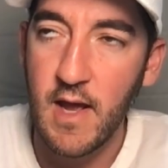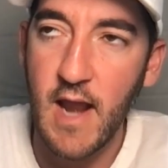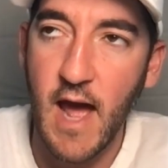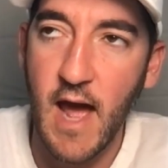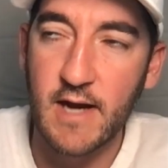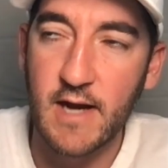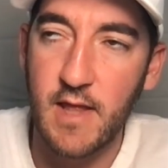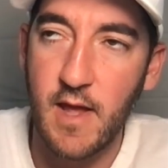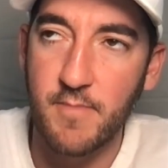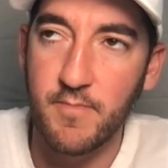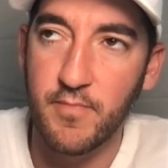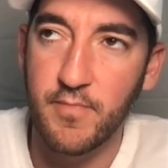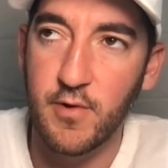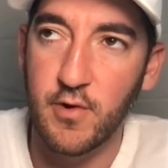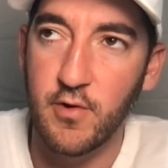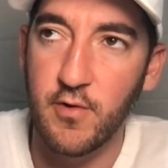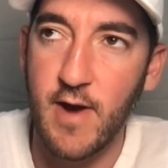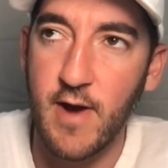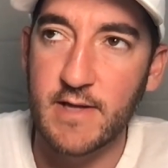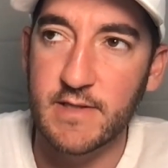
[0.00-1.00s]
And how did that
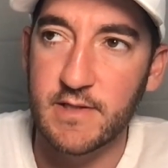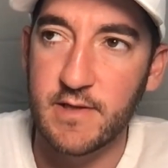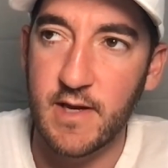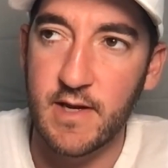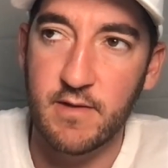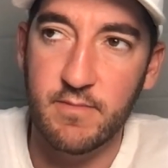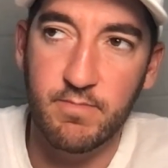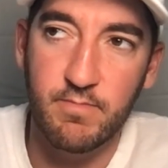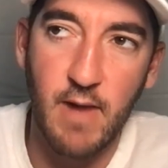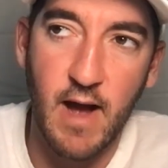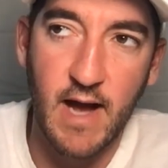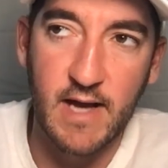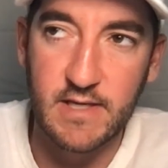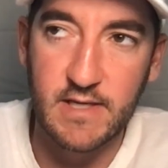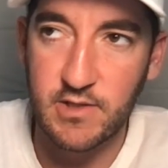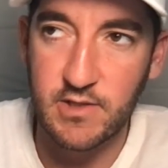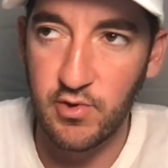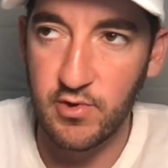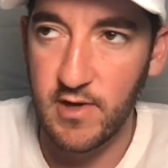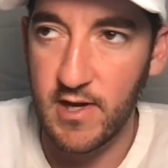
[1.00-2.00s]
progress? Like high
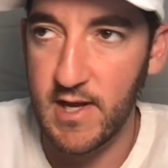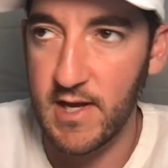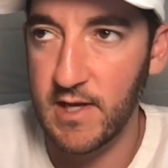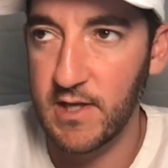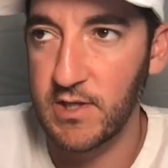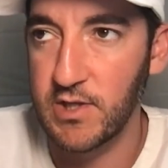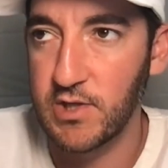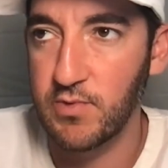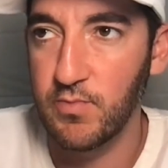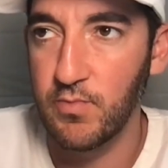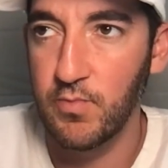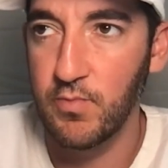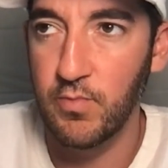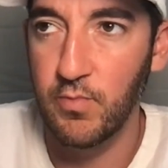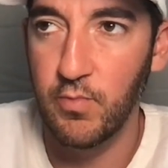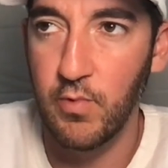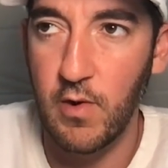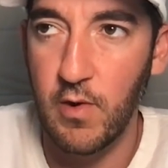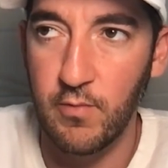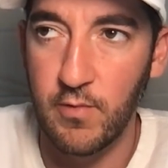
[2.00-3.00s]
school age,
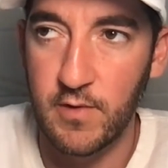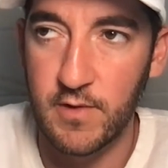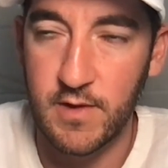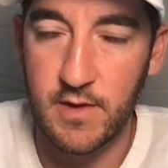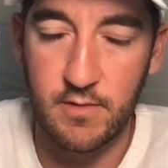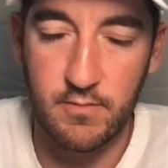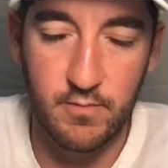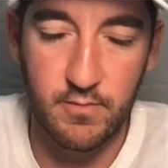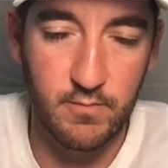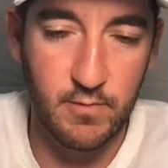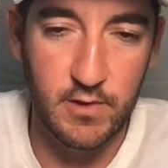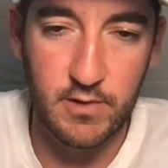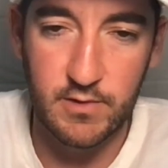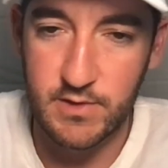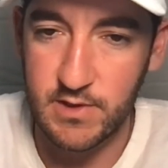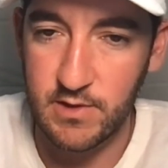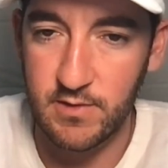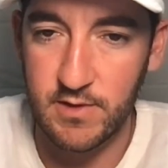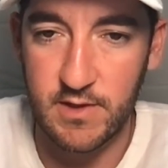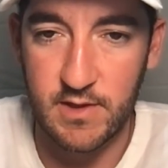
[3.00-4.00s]
were you
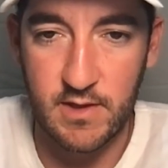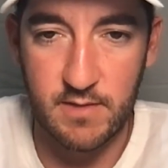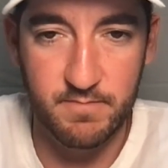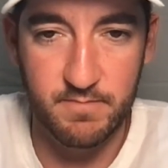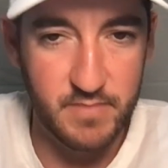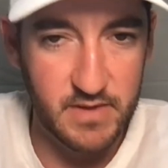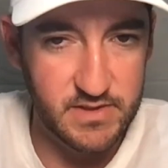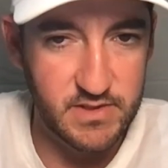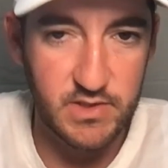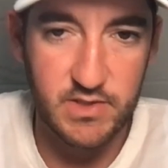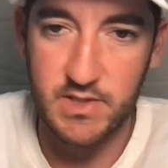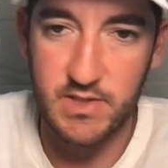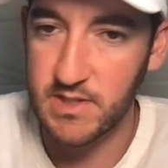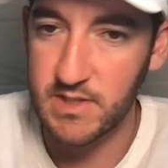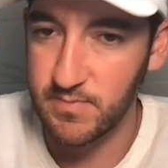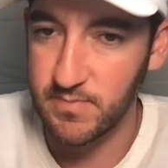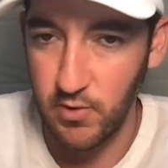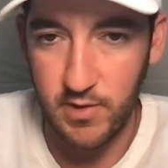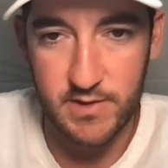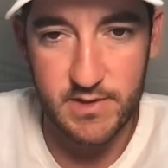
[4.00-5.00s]
still into business and
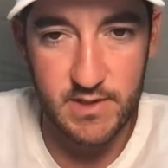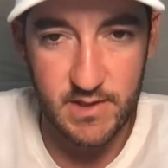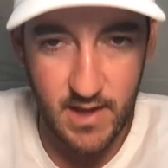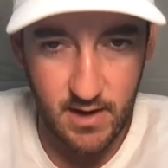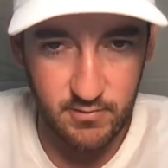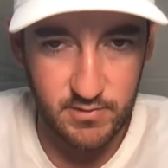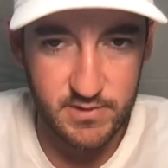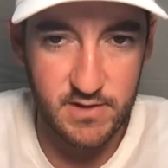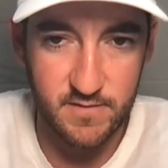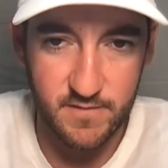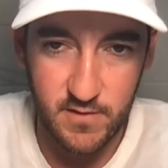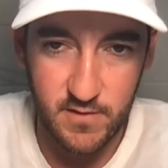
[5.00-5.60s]
sports and that was the